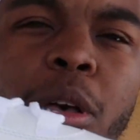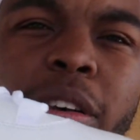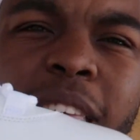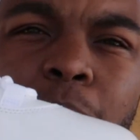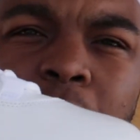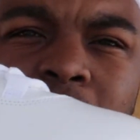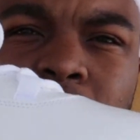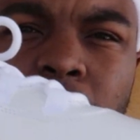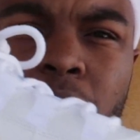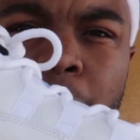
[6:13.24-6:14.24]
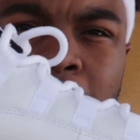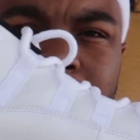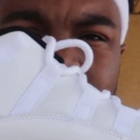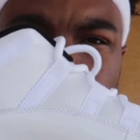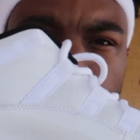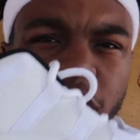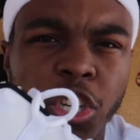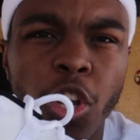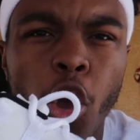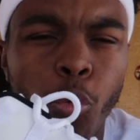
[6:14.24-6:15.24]
milky midsole. I mean, like which
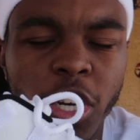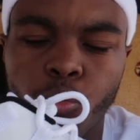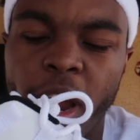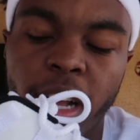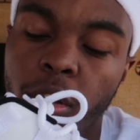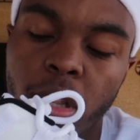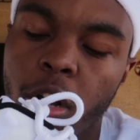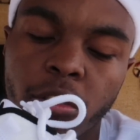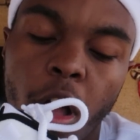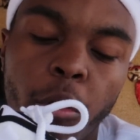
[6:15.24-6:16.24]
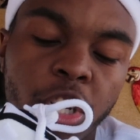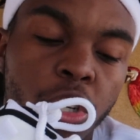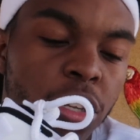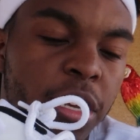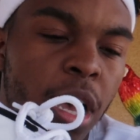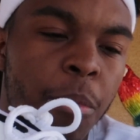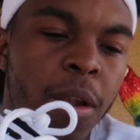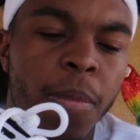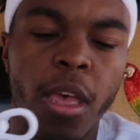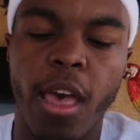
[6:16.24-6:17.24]
regular lows always usually come
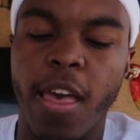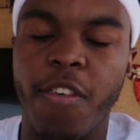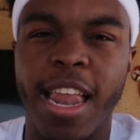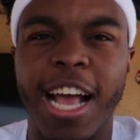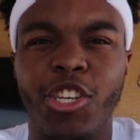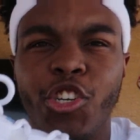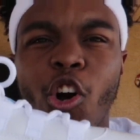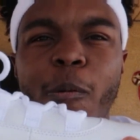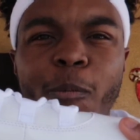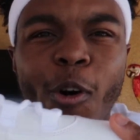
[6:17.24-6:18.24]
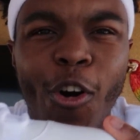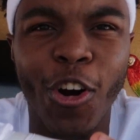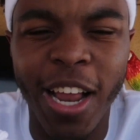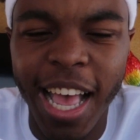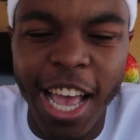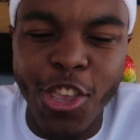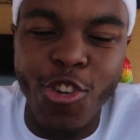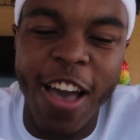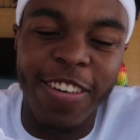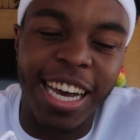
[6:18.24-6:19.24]
in, and then as you go up more,
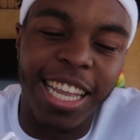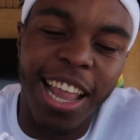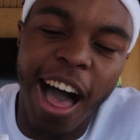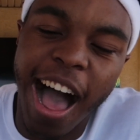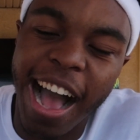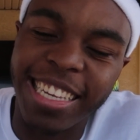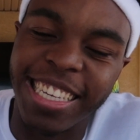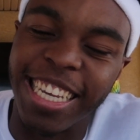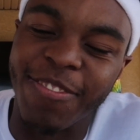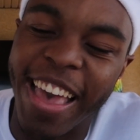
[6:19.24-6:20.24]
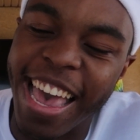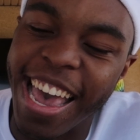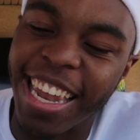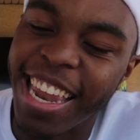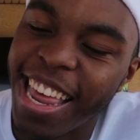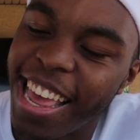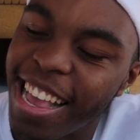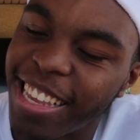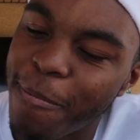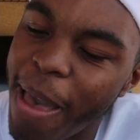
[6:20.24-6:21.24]
you have a glossy, man.
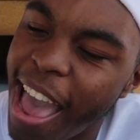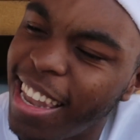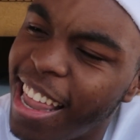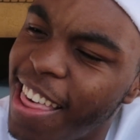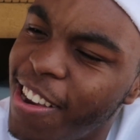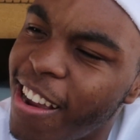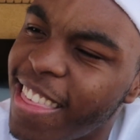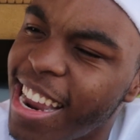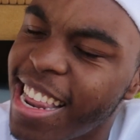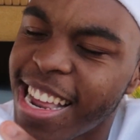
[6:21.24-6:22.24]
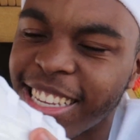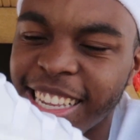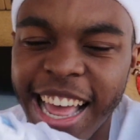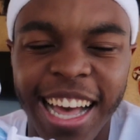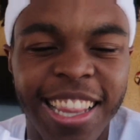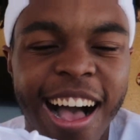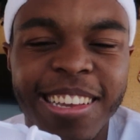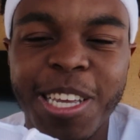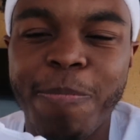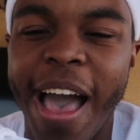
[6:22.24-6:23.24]
Is that patent leather? I think it is. That
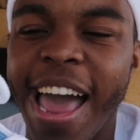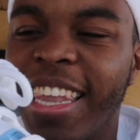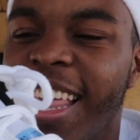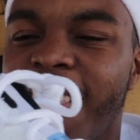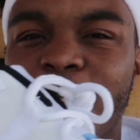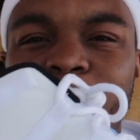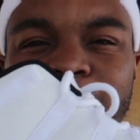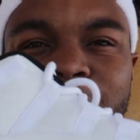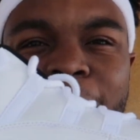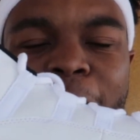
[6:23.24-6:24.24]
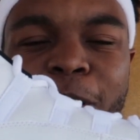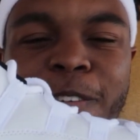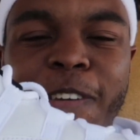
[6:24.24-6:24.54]
glossy patent leather, which is very